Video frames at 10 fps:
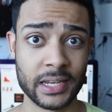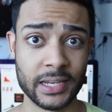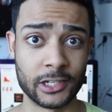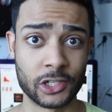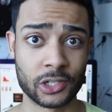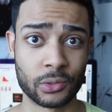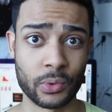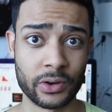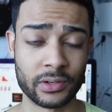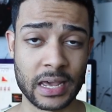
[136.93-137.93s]
each.
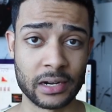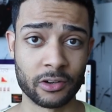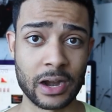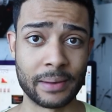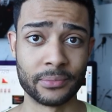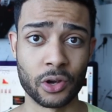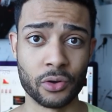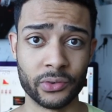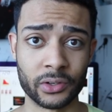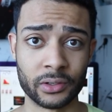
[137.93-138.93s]
We're 10 grams
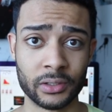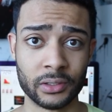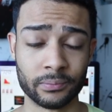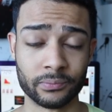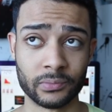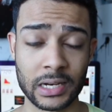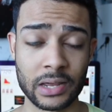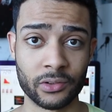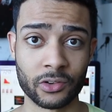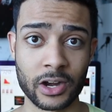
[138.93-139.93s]
over,
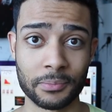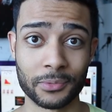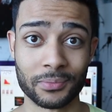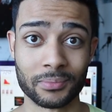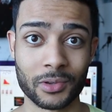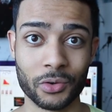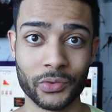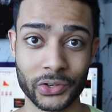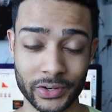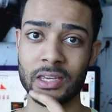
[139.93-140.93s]
11 grams
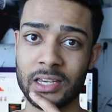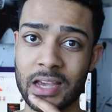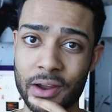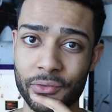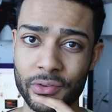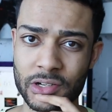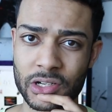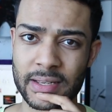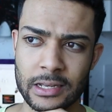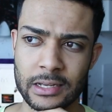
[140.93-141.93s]
over the
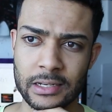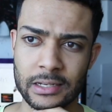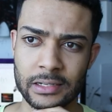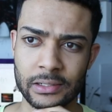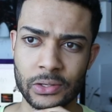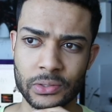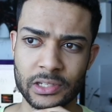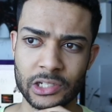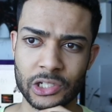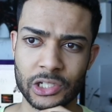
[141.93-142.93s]
average
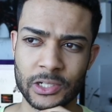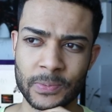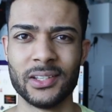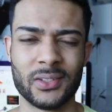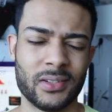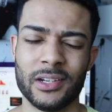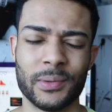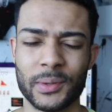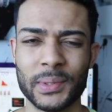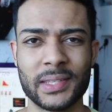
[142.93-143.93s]
dosage. So
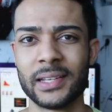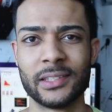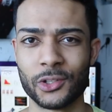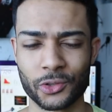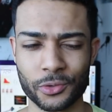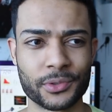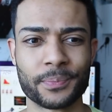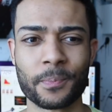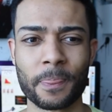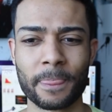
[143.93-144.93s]
anyway, we take these
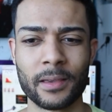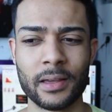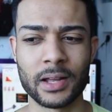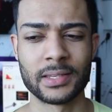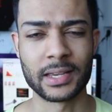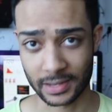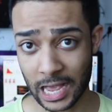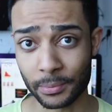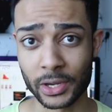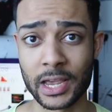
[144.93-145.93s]
shrooms, and I take a
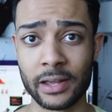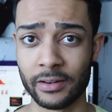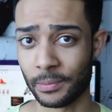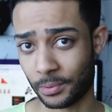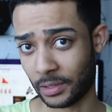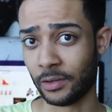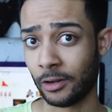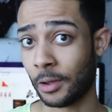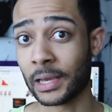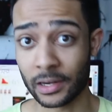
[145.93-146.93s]
cowboy hat, and I put it
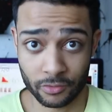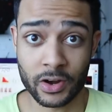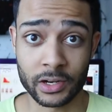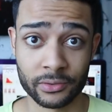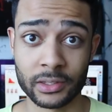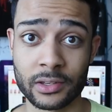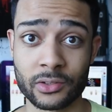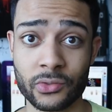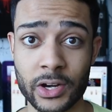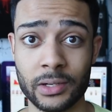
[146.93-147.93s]
on. I'm getting ready for
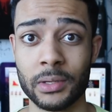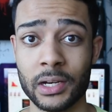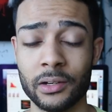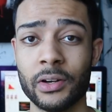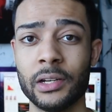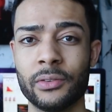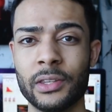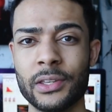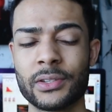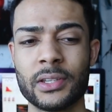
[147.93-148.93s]
this, right? I'm getting ready
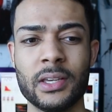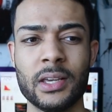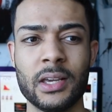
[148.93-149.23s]
for this.